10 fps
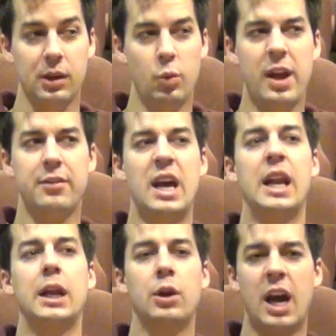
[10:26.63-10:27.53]
we haven't had
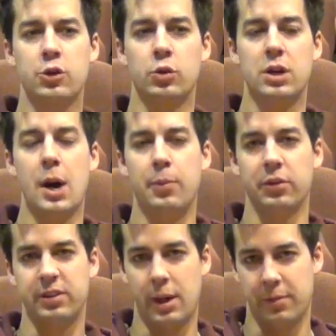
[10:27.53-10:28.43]
any actual
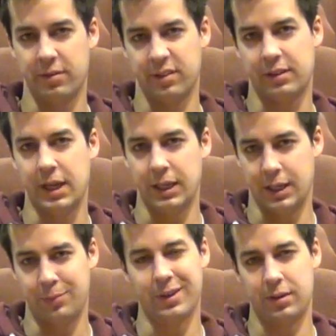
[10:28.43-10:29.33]
couples come of the site
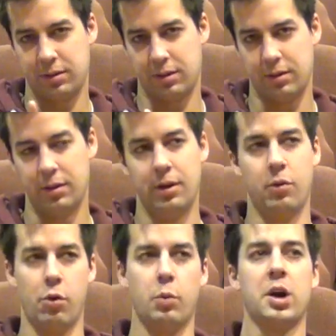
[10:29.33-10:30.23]
yet, but
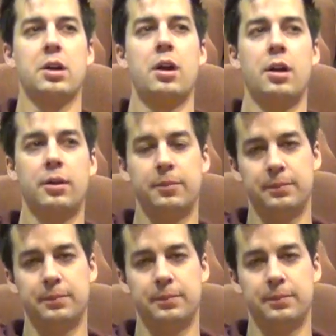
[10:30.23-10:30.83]
we're working on it.